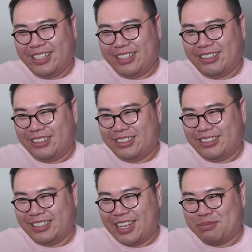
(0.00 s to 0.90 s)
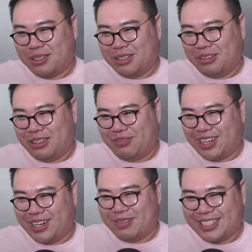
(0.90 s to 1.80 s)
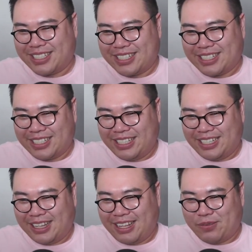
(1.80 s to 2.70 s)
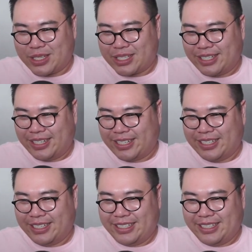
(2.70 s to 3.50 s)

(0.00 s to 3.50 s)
Oh, absolutely venomous. You love to see it.